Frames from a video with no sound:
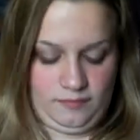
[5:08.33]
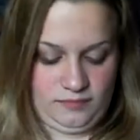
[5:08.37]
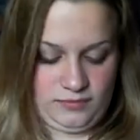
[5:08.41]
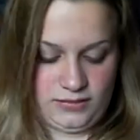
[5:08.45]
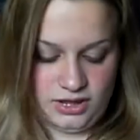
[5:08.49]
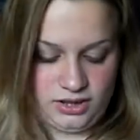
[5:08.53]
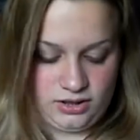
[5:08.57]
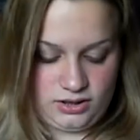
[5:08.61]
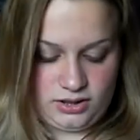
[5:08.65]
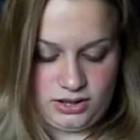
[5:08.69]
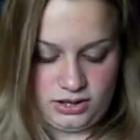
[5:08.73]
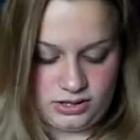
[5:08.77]

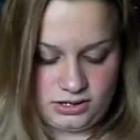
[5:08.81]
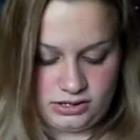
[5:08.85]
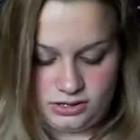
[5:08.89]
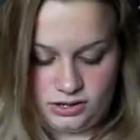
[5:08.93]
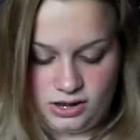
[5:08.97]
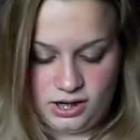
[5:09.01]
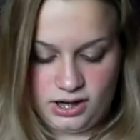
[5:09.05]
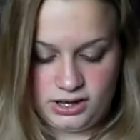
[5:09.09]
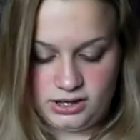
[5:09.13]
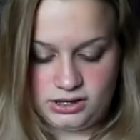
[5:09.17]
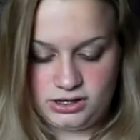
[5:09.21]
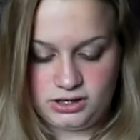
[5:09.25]
My goodness.
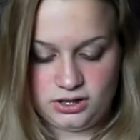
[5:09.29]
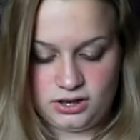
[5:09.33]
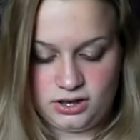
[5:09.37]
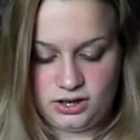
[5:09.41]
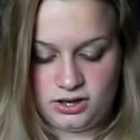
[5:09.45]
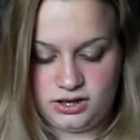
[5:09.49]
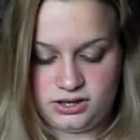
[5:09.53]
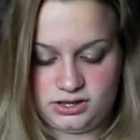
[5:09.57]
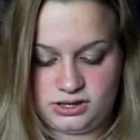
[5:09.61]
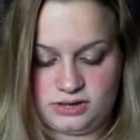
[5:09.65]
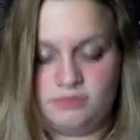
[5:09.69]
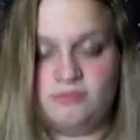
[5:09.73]
Honest to
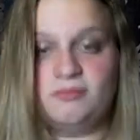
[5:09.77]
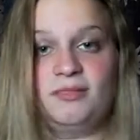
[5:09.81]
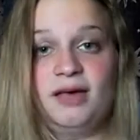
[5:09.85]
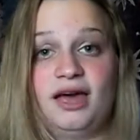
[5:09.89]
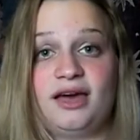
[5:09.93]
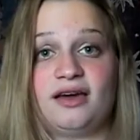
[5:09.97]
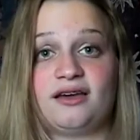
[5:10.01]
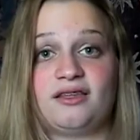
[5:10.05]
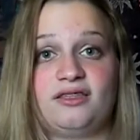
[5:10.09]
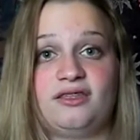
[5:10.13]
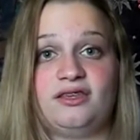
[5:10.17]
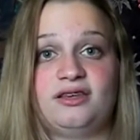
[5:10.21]
goodness
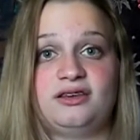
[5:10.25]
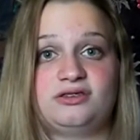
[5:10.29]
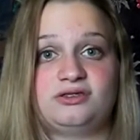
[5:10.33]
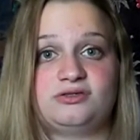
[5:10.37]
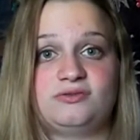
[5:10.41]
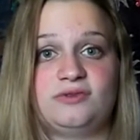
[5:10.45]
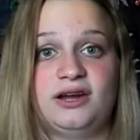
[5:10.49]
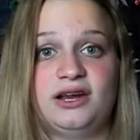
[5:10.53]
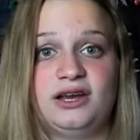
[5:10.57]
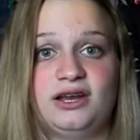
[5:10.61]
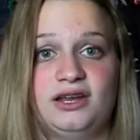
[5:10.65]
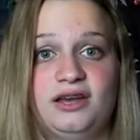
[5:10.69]
MAC things
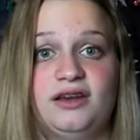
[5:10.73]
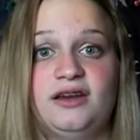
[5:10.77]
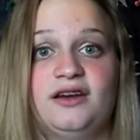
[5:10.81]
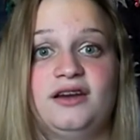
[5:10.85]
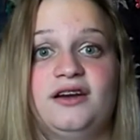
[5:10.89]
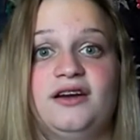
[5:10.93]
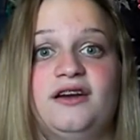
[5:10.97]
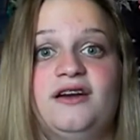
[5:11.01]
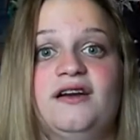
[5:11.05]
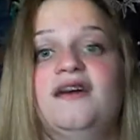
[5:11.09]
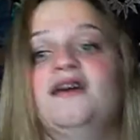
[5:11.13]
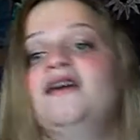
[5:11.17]
right
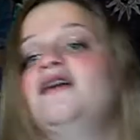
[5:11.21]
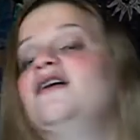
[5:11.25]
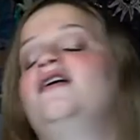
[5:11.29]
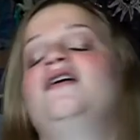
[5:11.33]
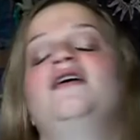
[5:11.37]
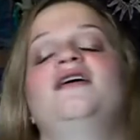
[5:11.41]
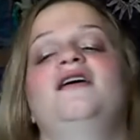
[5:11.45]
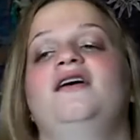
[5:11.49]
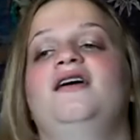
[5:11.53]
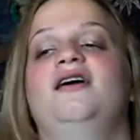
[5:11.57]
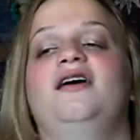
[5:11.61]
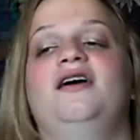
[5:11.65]
here
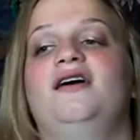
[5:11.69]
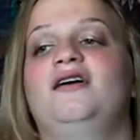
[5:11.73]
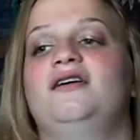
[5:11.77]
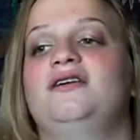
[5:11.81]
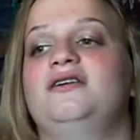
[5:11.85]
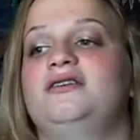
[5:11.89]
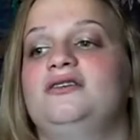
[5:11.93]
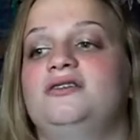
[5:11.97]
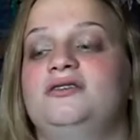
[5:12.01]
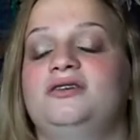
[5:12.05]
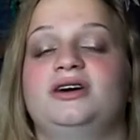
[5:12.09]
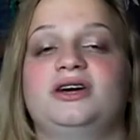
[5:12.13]

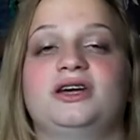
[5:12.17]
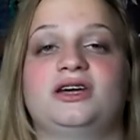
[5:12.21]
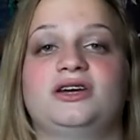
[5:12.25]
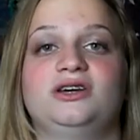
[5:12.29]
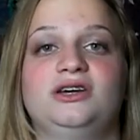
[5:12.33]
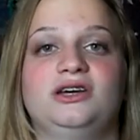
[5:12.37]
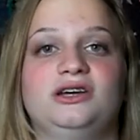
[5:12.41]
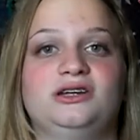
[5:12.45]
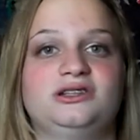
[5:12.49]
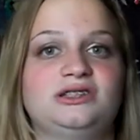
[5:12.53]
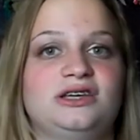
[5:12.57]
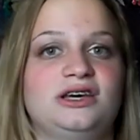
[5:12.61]
oh, I
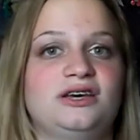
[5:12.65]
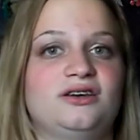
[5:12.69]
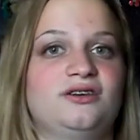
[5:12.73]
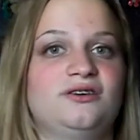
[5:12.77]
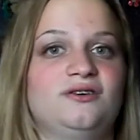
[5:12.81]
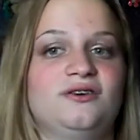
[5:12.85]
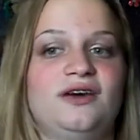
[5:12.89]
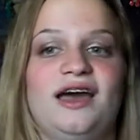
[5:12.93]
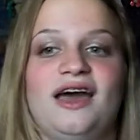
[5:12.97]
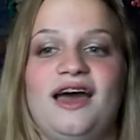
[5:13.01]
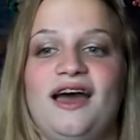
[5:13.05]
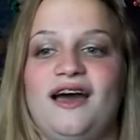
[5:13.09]
can't tell
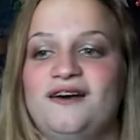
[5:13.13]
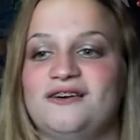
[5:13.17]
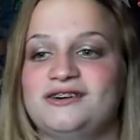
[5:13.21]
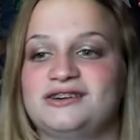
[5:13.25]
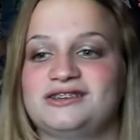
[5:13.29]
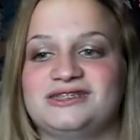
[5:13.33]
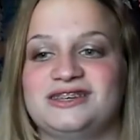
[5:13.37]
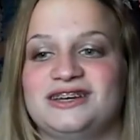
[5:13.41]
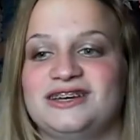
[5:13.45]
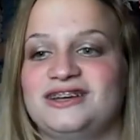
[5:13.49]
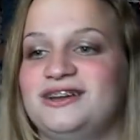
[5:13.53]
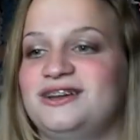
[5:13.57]
you how
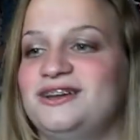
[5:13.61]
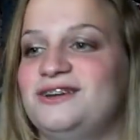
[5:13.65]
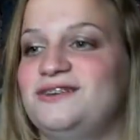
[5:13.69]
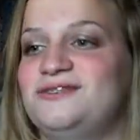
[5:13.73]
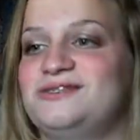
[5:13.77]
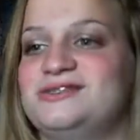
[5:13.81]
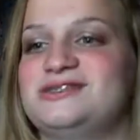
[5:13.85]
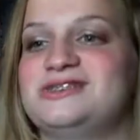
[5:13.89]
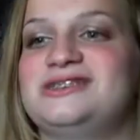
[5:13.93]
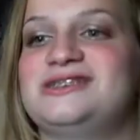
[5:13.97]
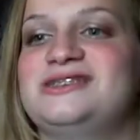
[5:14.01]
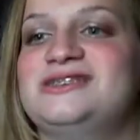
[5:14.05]
excited I
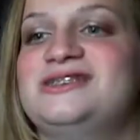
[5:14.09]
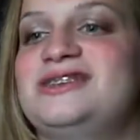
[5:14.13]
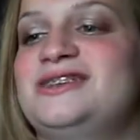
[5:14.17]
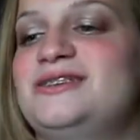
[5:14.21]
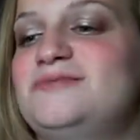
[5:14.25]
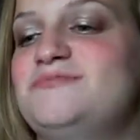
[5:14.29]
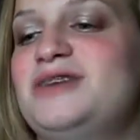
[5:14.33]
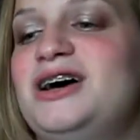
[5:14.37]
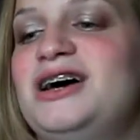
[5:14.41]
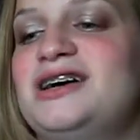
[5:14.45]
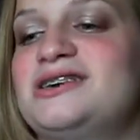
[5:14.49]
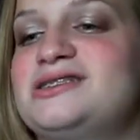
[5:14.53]
was to see the
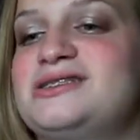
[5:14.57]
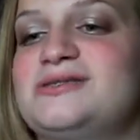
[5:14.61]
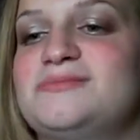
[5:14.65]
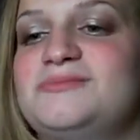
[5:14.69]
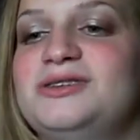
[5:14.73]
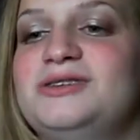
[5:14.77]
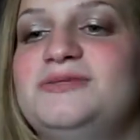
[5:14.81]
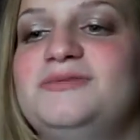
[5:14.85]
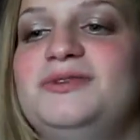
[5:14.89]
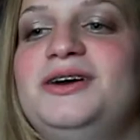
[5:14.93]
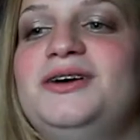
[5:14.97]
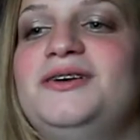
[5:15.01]
box come
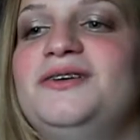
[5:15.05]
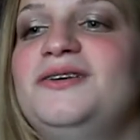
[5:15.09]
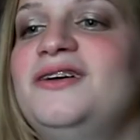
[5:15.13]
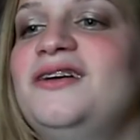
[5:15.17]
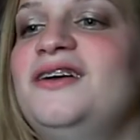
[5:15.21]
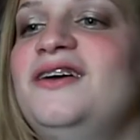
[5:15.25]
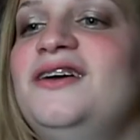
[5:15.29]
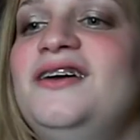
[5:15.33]
in the mail.